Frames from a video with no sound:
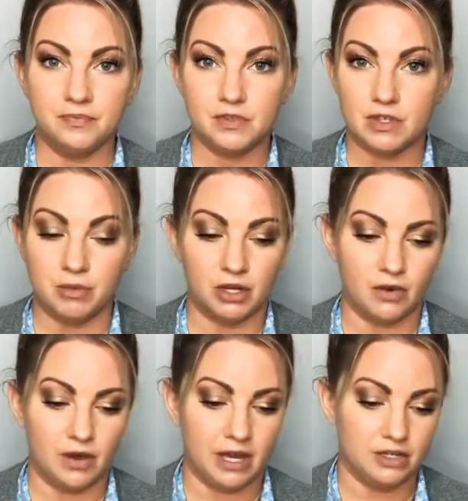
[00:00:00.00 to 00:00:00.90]
So I'm going to
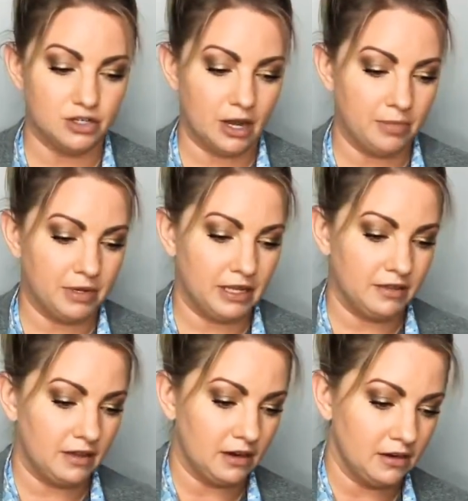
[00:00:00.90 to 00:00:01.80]
go ahead and drop it in
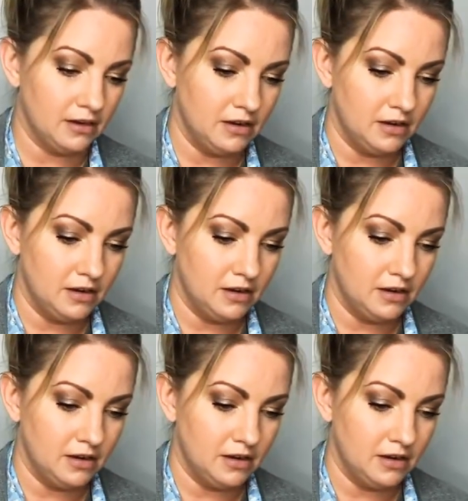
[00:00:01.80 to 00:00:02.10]
there